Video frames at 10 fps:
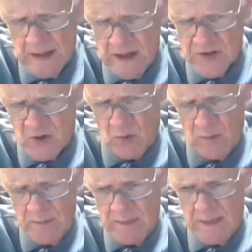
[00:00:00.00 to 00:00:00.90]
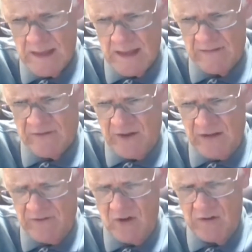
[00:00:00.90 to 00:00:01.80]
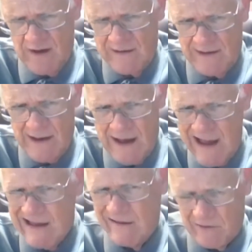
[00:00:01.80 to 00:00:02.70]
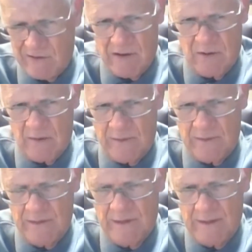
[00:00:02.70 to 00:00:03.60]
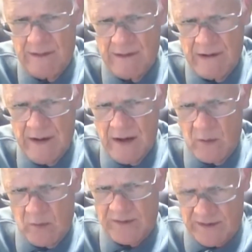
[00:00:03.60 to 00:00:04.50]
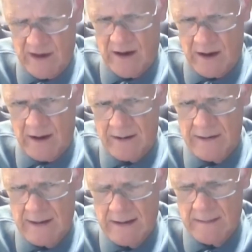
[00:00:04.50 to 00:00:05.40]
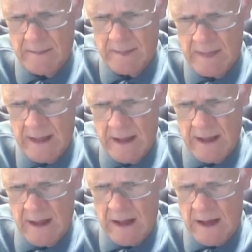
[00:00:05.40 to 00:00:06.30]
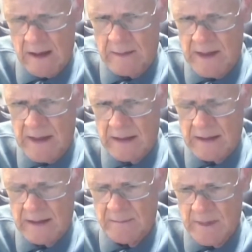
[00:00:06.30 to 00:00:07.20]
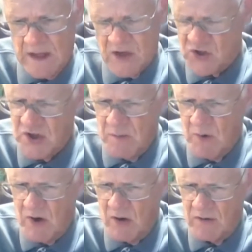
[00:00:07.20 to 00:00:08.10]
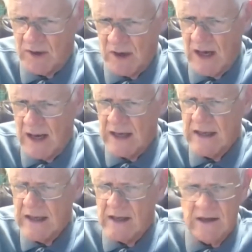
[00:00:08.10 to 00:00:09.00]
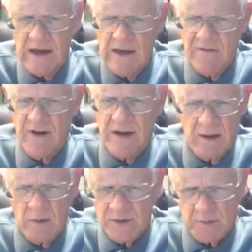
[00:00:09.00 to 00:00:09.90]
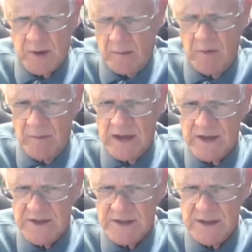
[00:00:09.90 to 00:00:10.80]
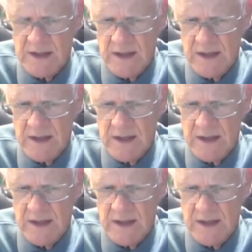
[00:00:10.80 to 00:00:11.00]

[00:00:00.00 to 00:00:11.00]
So, if you got an anger on with God, then somewhere along the line, you need to find out what the problem is.